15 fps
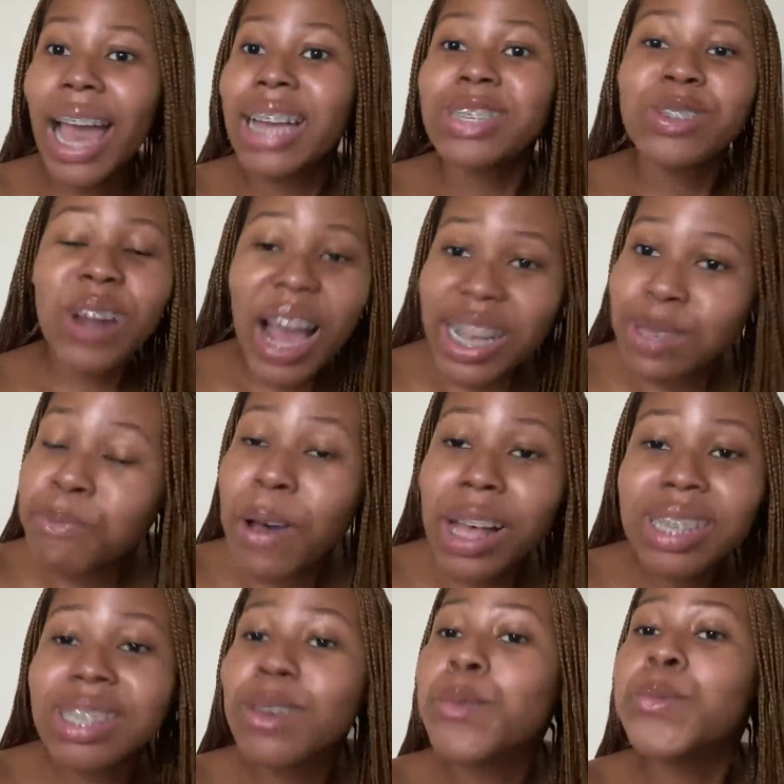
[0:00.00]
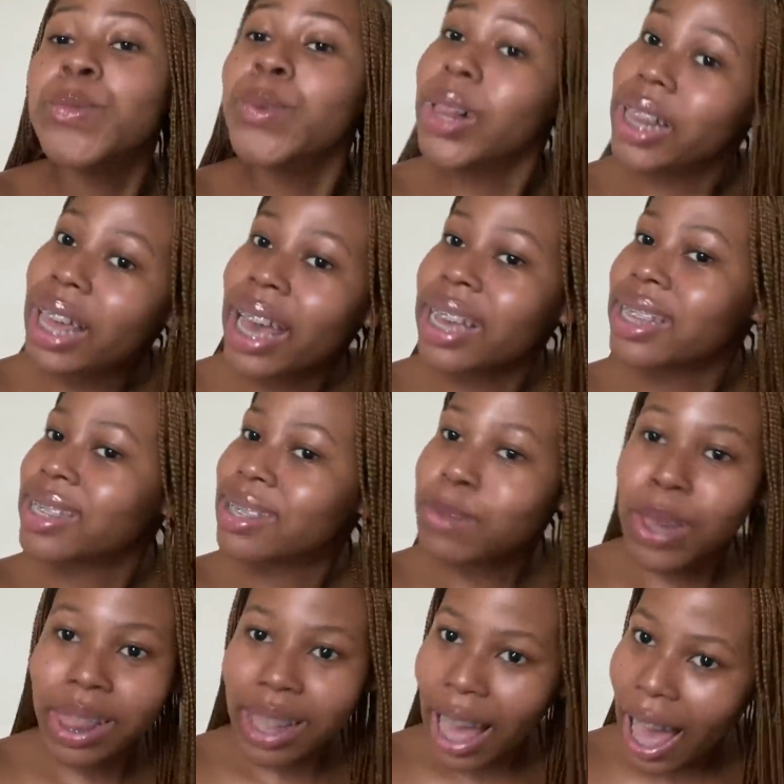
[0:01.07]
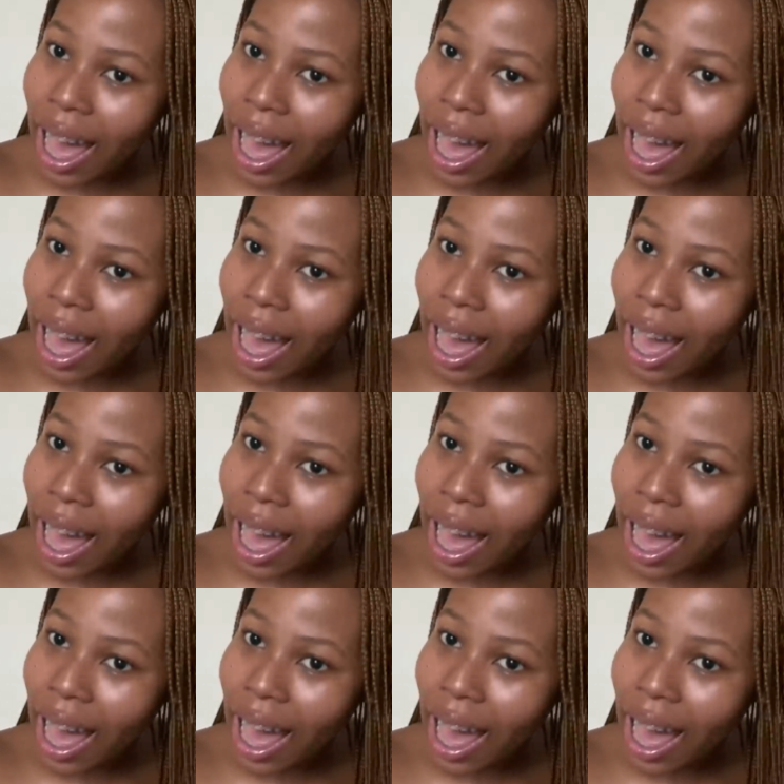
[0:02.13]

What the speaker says: Dry spells will